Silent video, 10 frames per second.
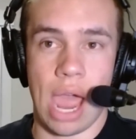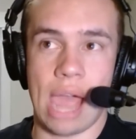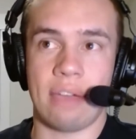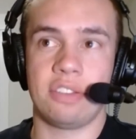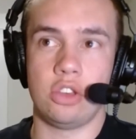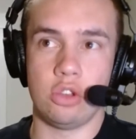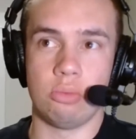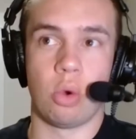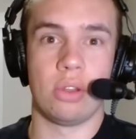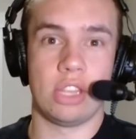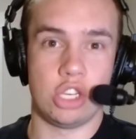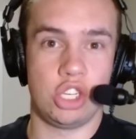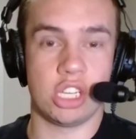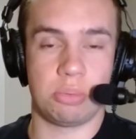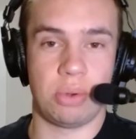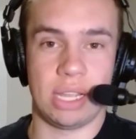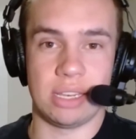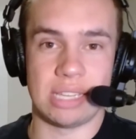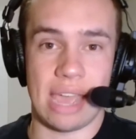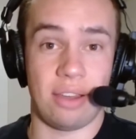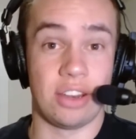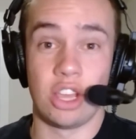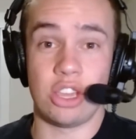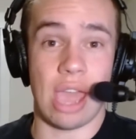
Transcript: have to do more than just bring in talent.